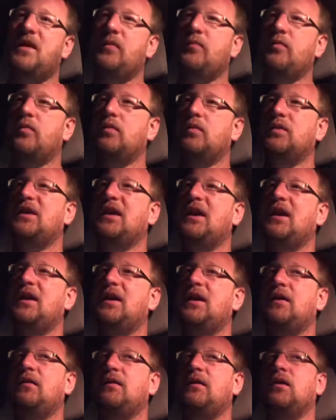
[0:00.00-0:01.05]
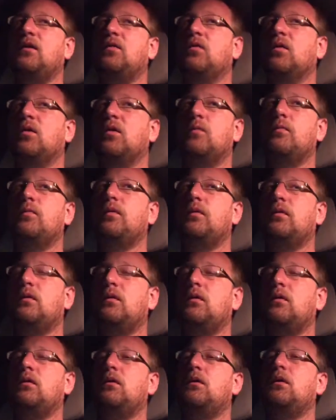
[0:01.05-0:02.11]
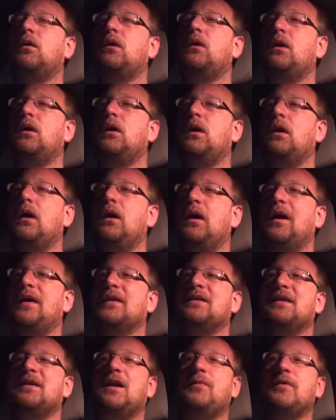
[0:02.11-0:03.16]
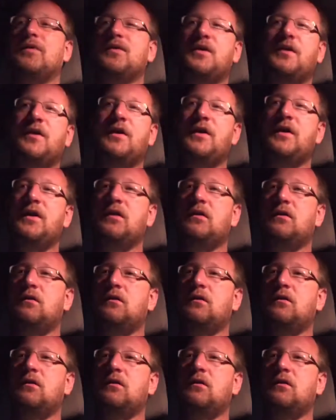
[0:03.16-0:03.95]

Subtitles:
people taking the group as an opportunity